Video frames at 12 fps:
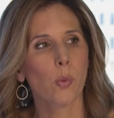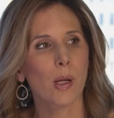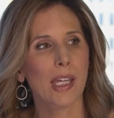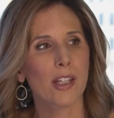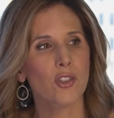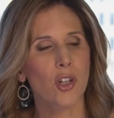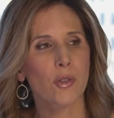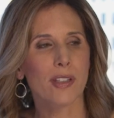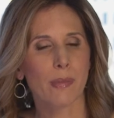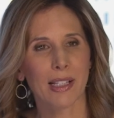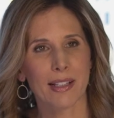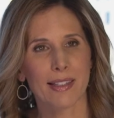We chose to
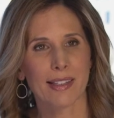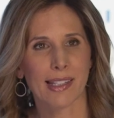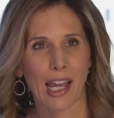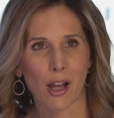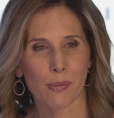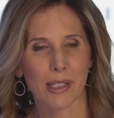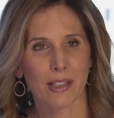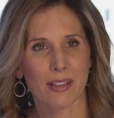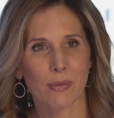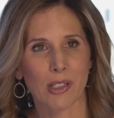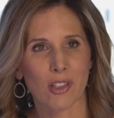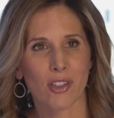make this list now because
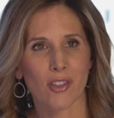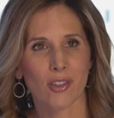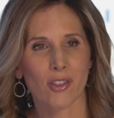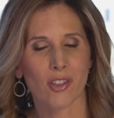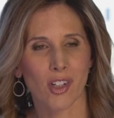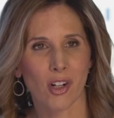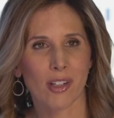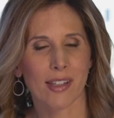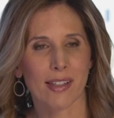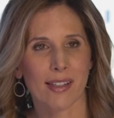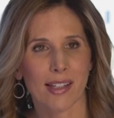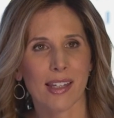we just started to
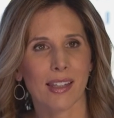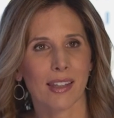see